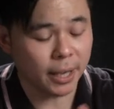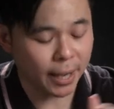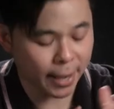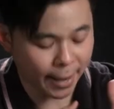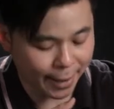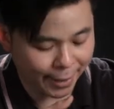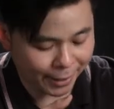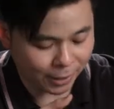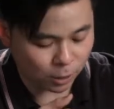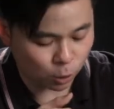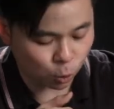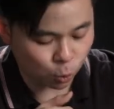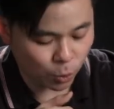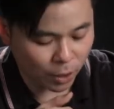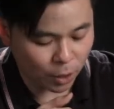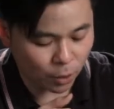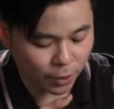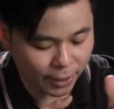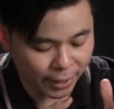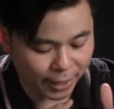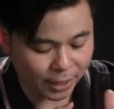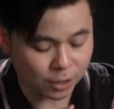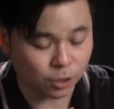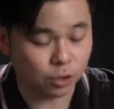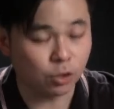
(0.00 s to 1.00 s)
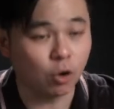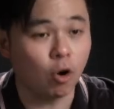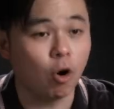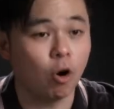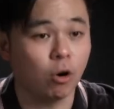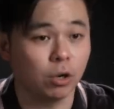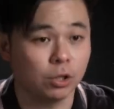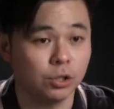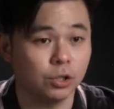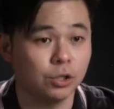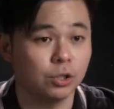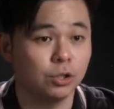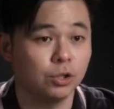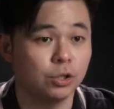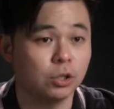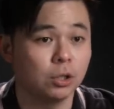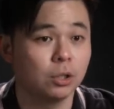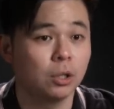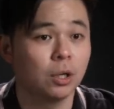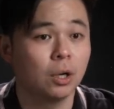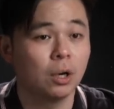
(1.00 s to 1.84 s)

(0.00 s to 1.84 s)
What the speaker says: as well as oxygen.